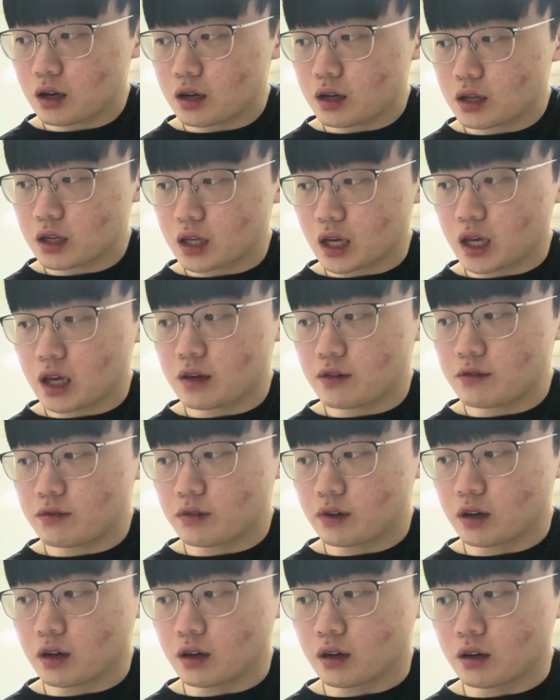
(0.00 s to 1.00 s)
gave
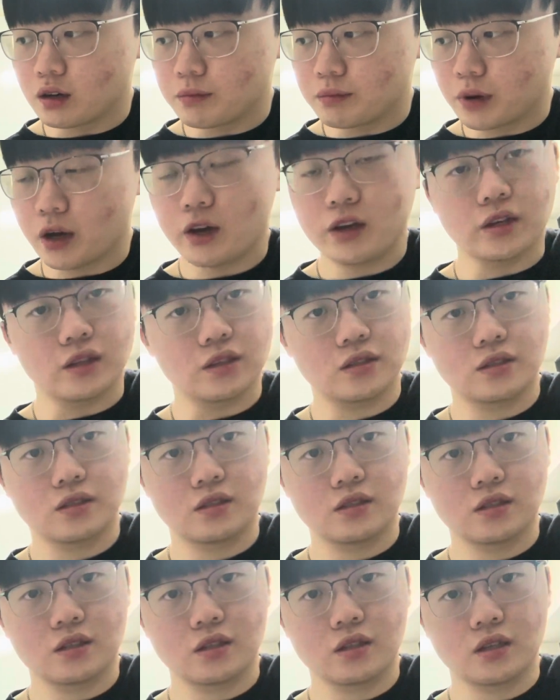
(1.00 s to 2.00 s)
a bias
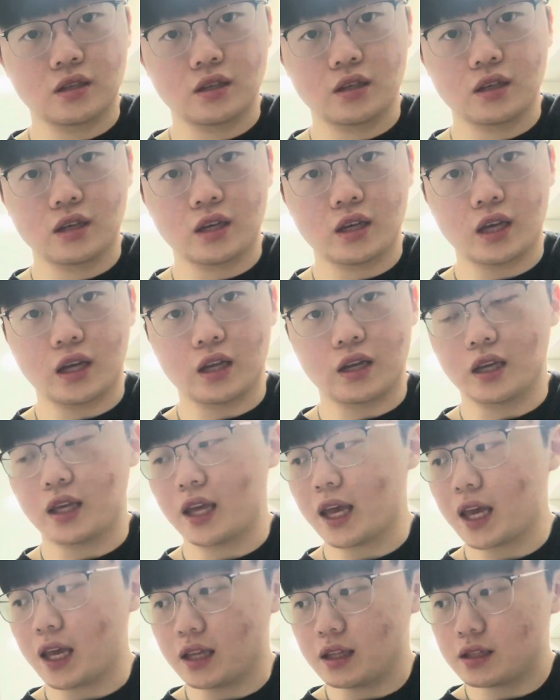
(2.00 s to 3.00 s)
at a
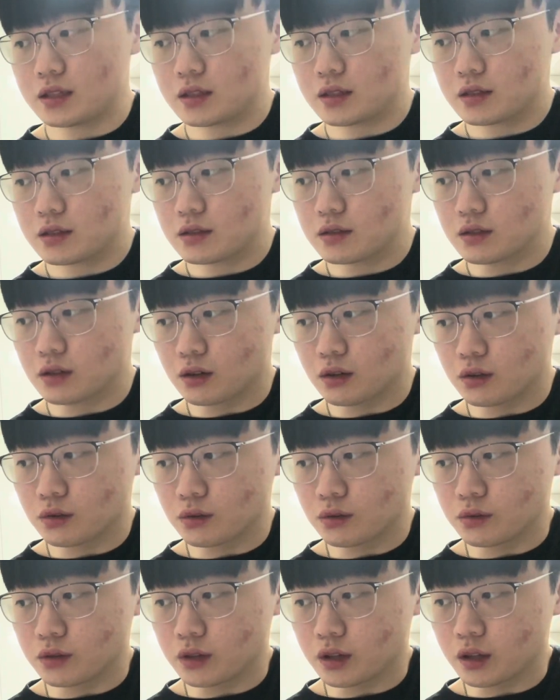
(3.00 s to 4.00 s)
gate
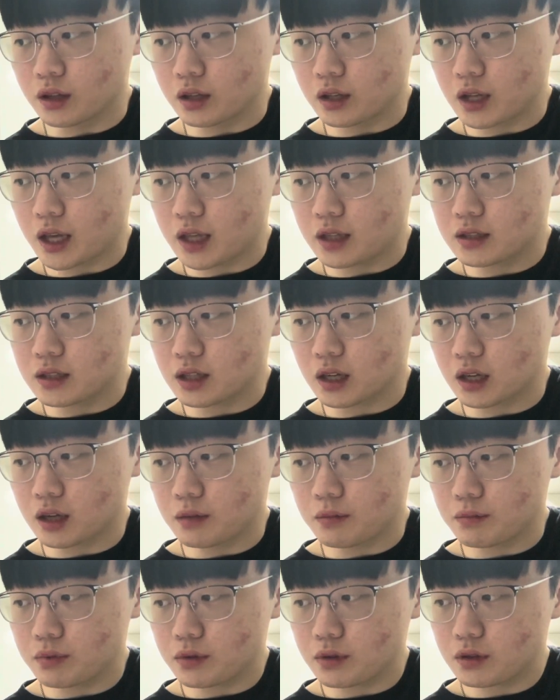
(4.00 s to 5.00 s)
so that
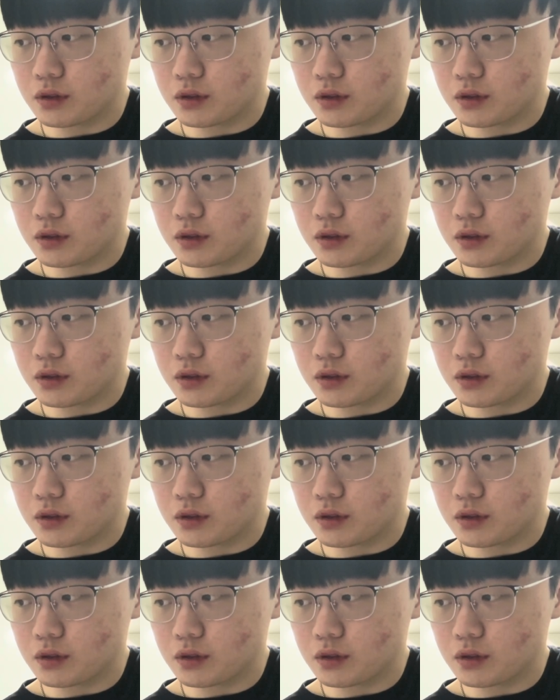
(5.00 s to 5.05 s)
N-type